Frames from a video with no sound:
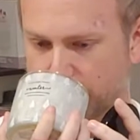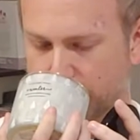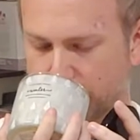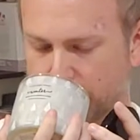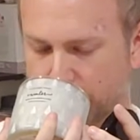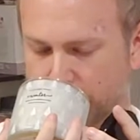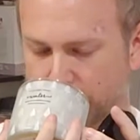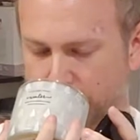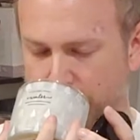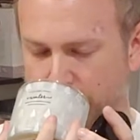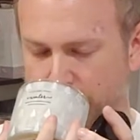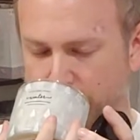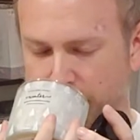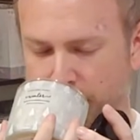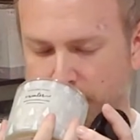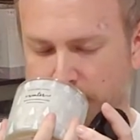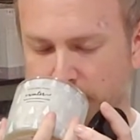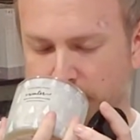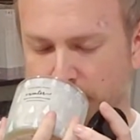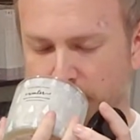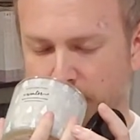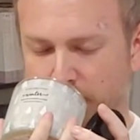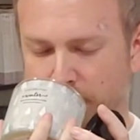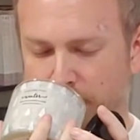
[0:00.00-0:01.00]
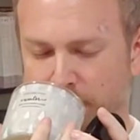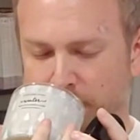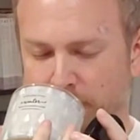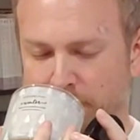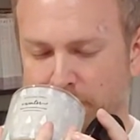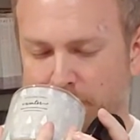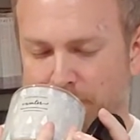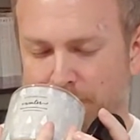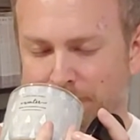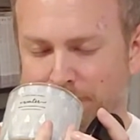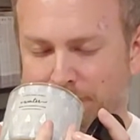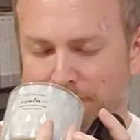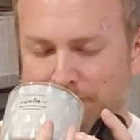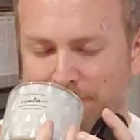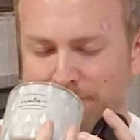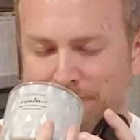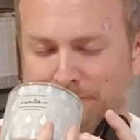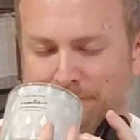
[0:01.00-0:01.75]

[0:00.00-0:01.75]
Nothing is said.